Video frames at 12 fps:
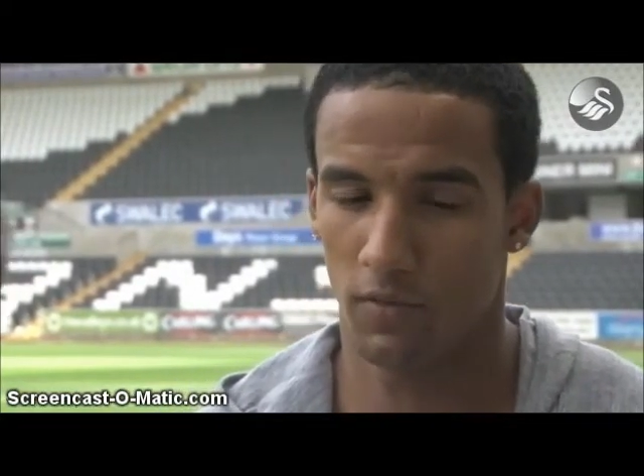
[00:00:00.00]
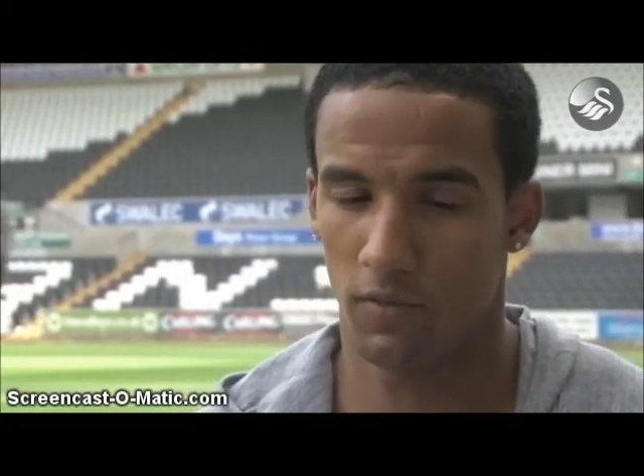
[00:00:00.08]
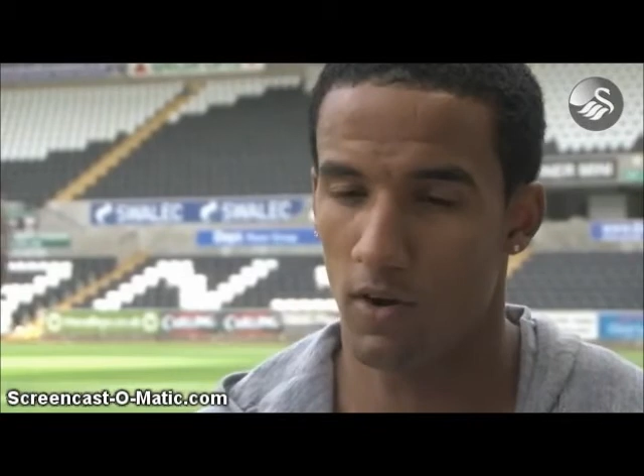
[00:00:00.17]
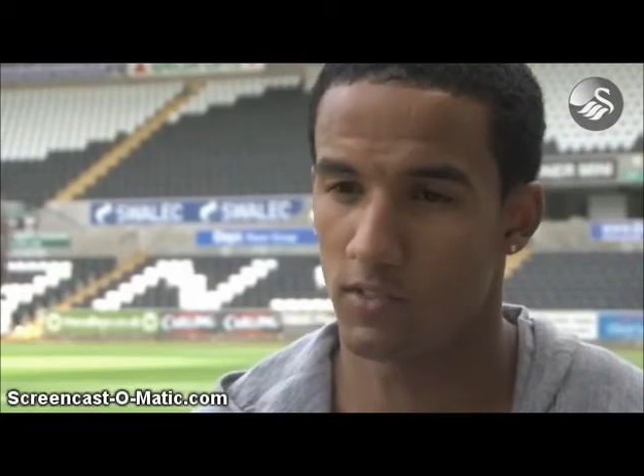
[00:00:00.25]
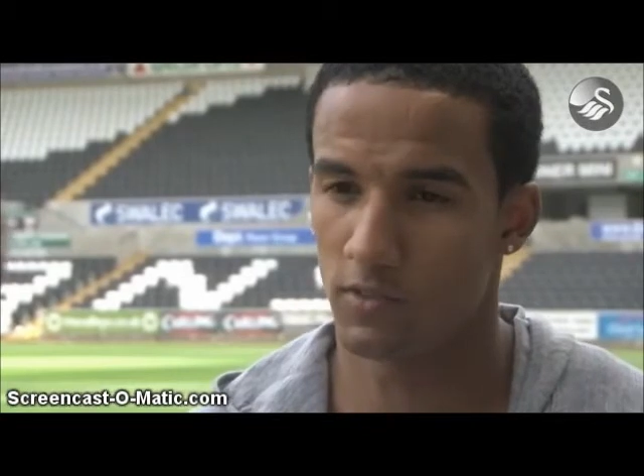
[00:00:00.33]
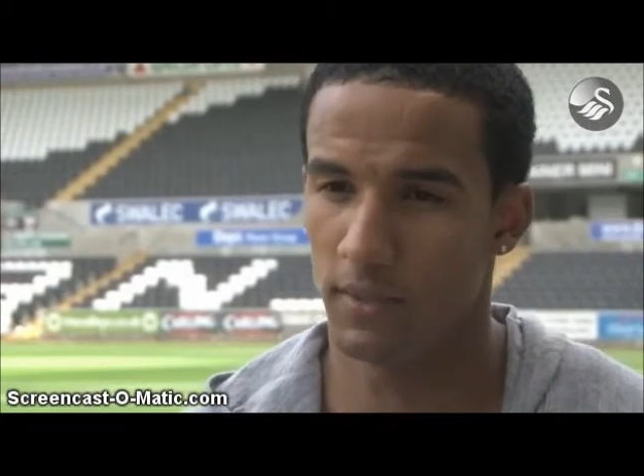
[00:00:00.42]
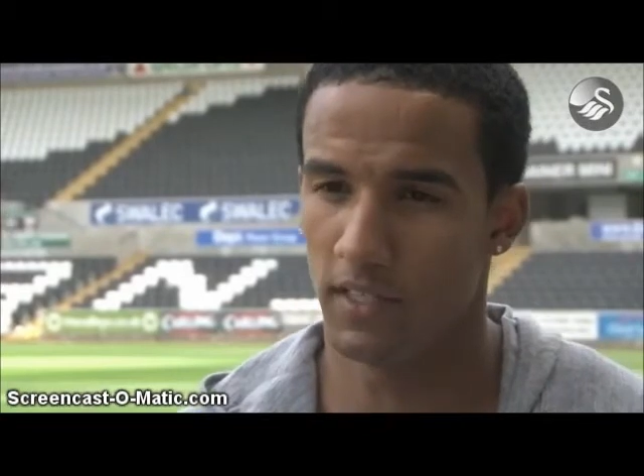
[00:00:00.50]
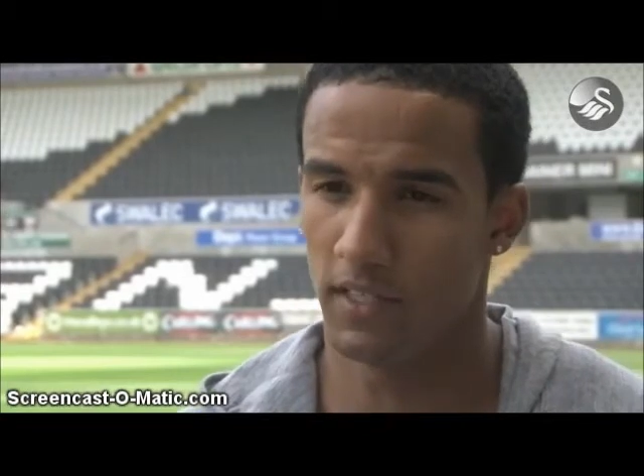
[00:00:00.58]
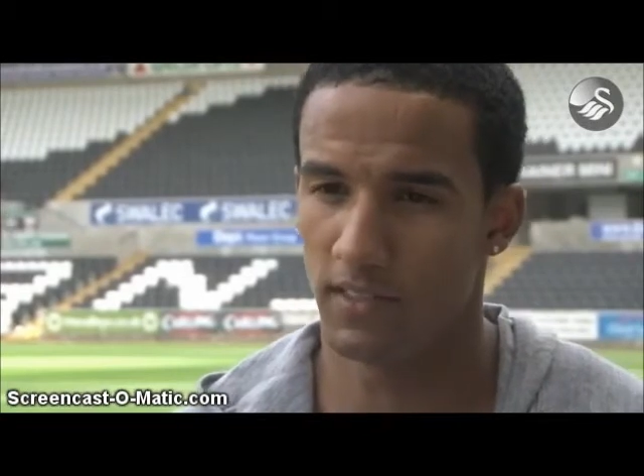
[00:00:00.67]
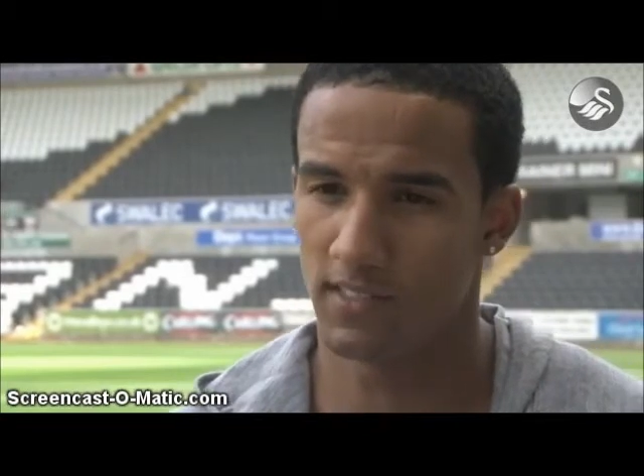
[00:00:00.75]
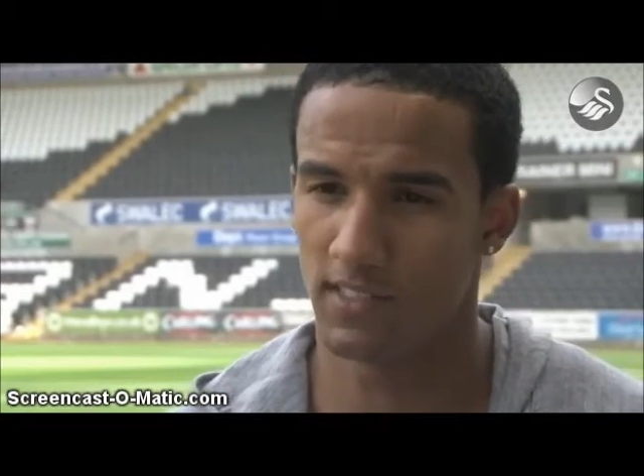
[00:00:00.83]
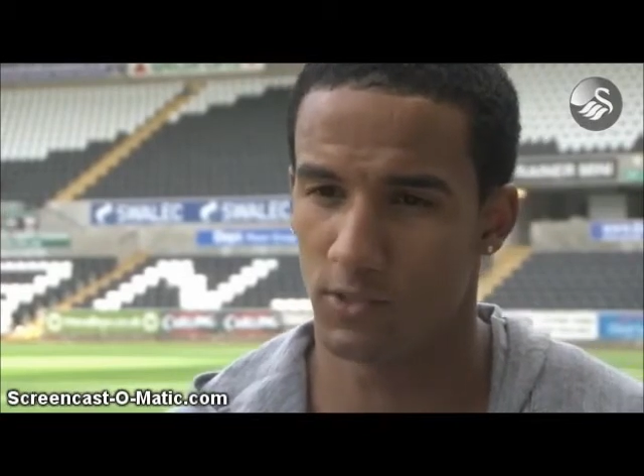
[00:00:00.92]
Forest has been
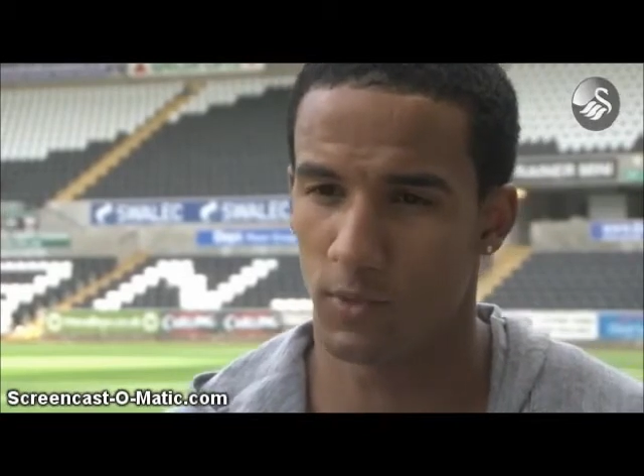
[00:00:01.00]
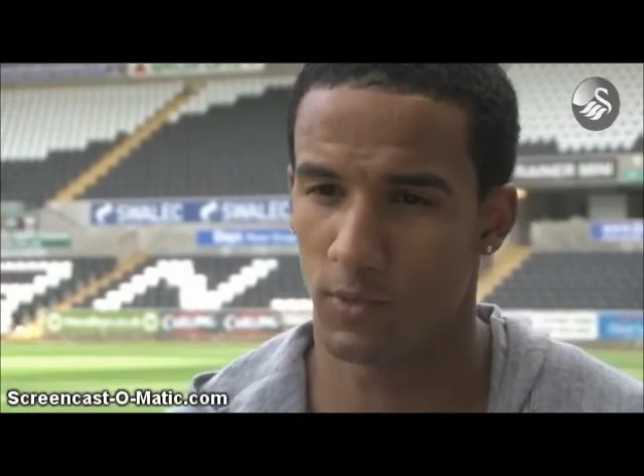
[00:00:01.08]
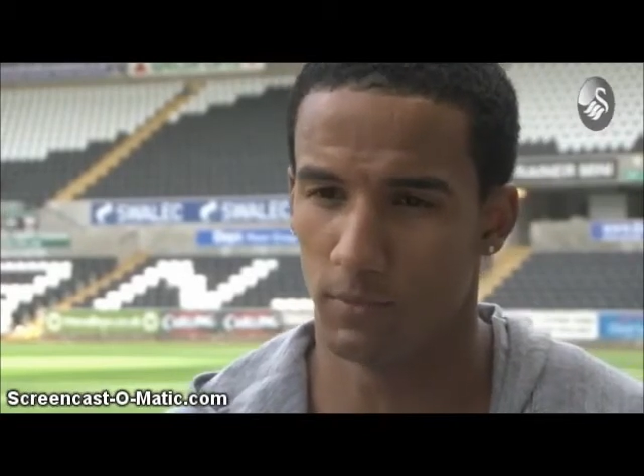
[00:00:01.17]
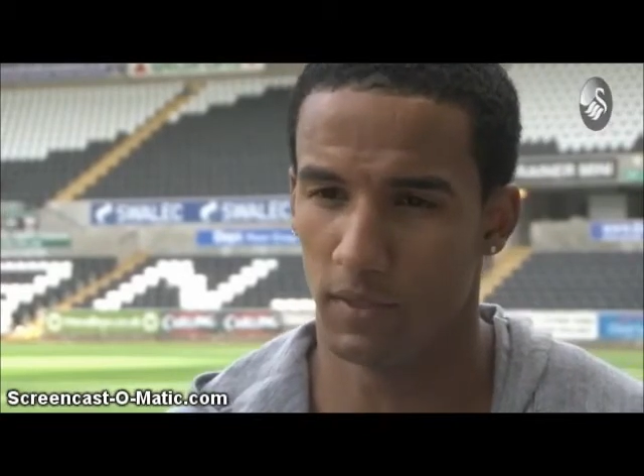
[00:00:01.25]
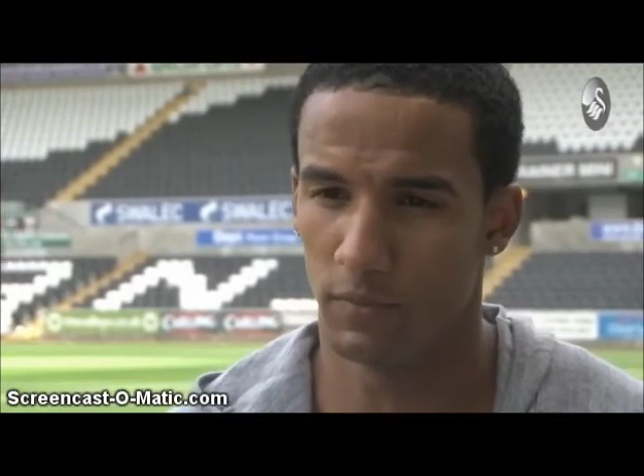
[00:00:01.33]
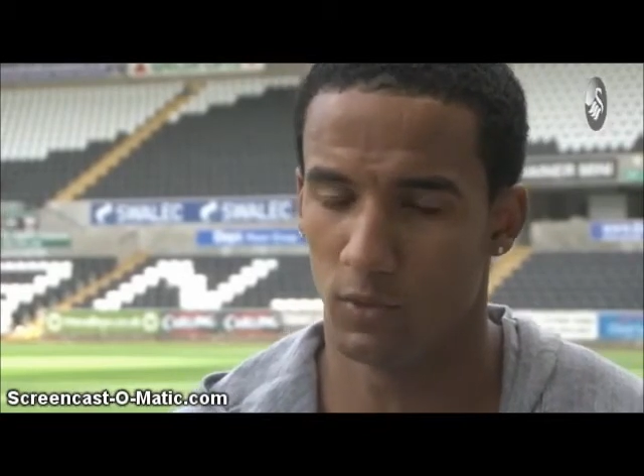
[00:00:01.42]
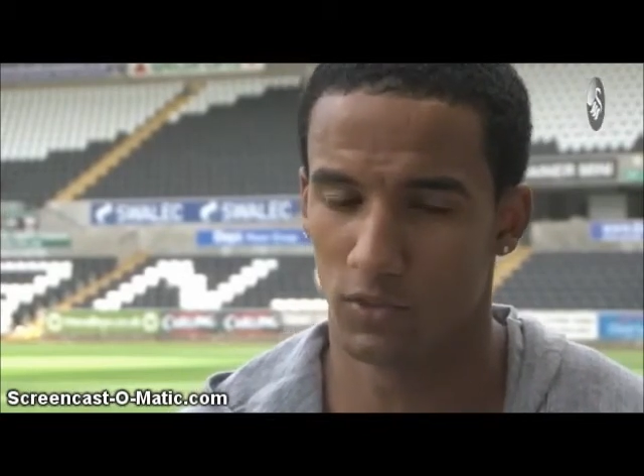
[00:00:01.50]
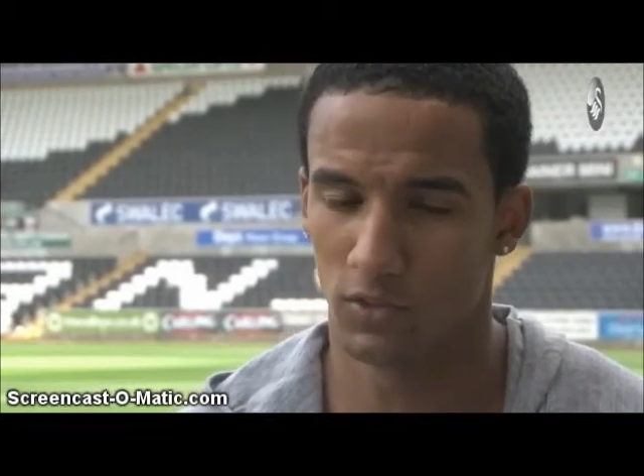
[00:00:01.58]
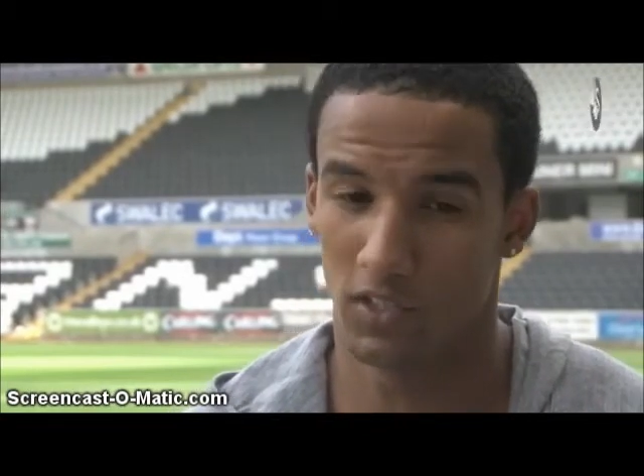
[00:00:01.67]
in this situation before,